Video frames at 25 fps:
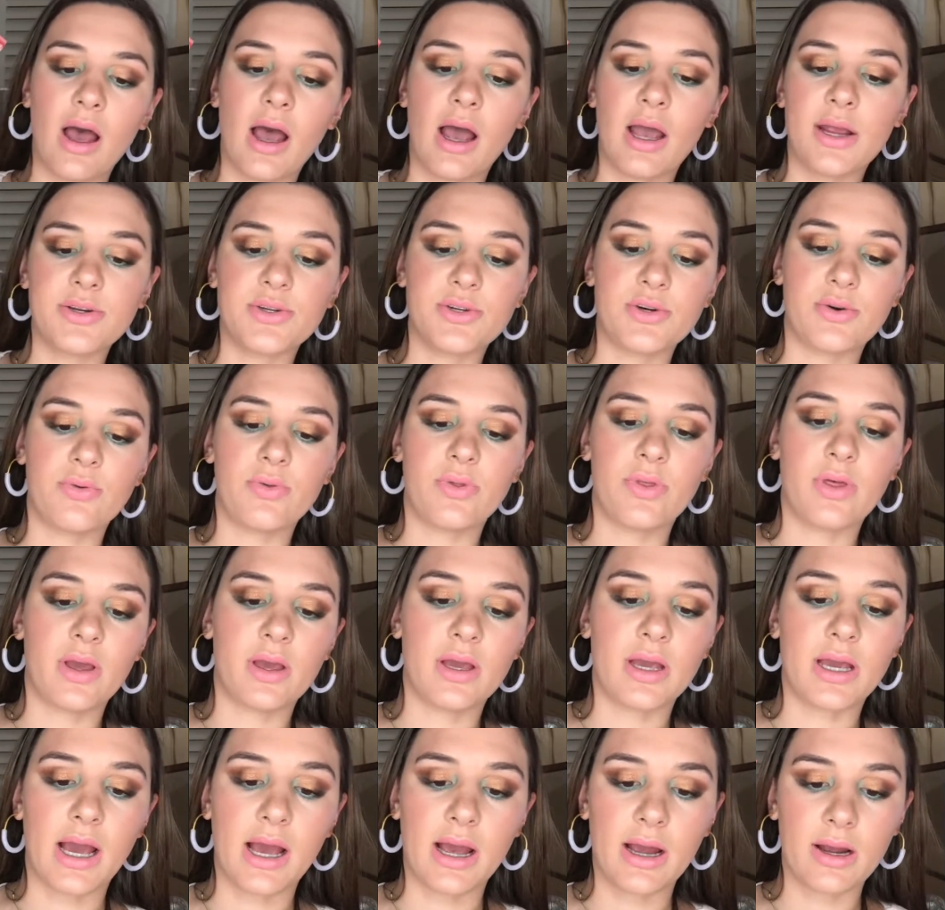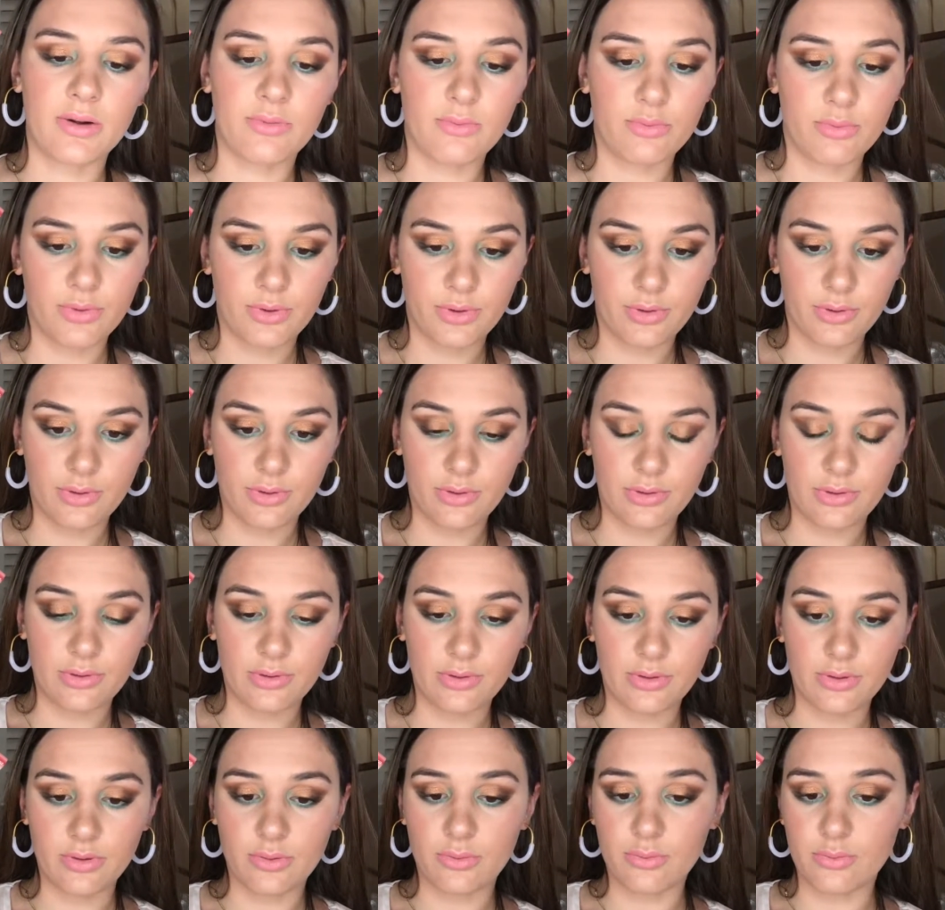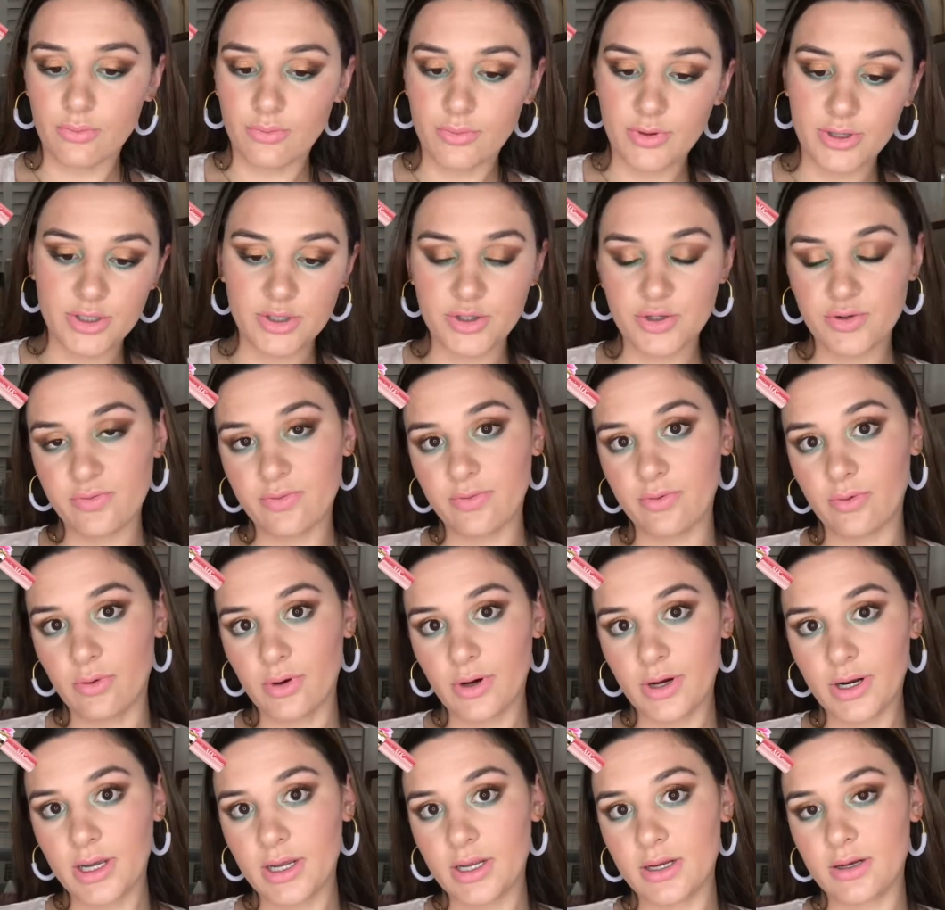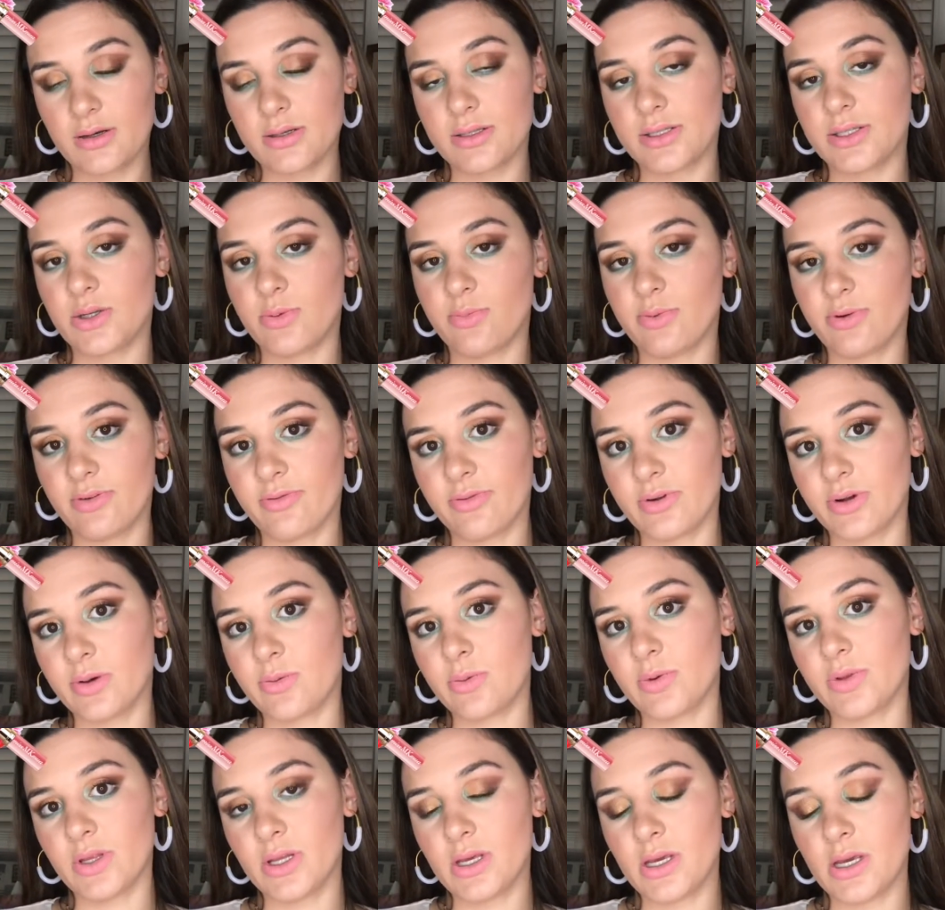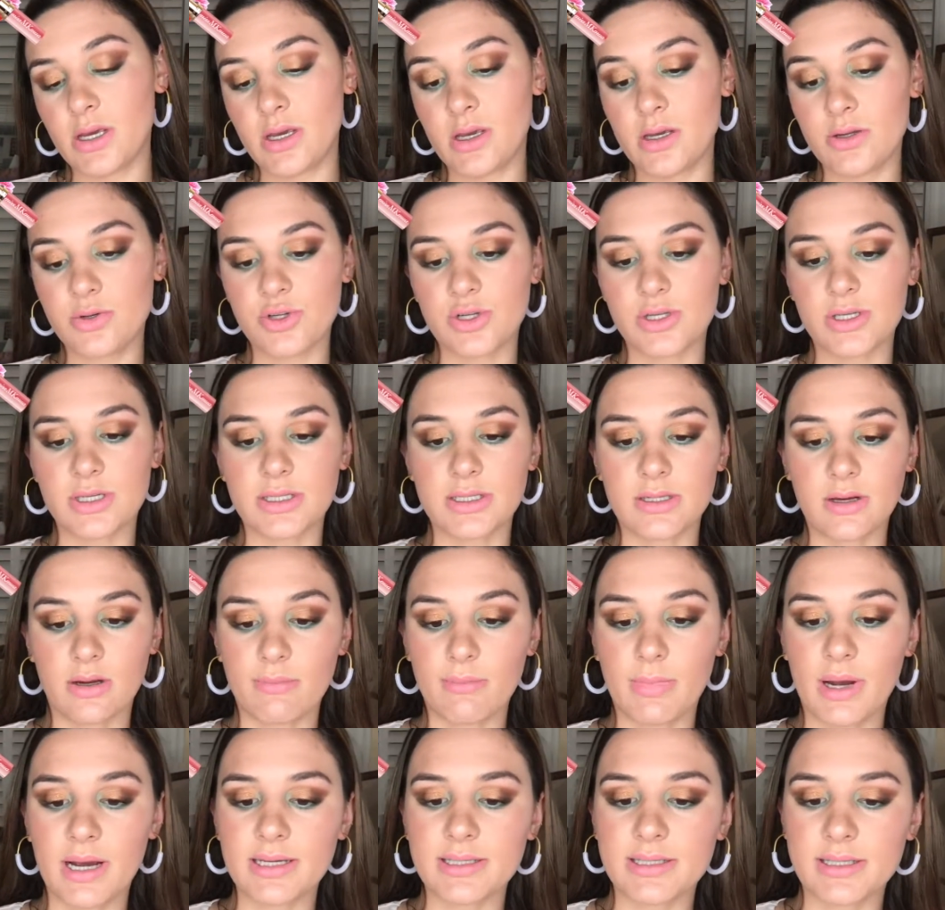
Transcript: I don't think I will reach for it super frequently just because on my